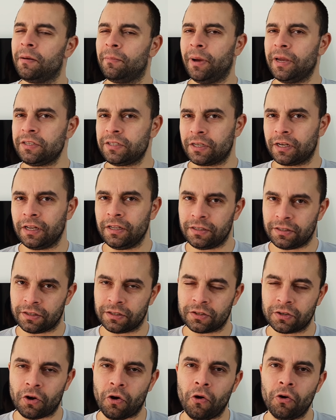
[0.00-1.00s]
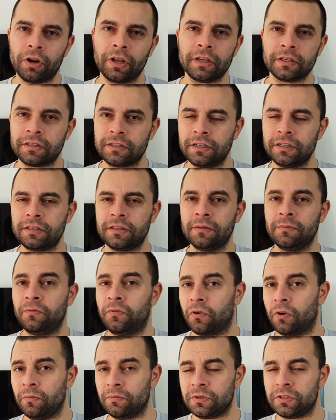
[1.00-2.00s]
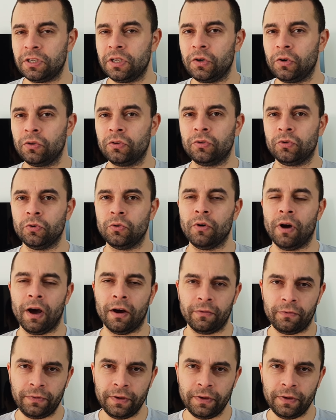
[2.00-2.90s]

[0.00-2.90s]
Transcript: basically it's a scoring system from 0 to a uh,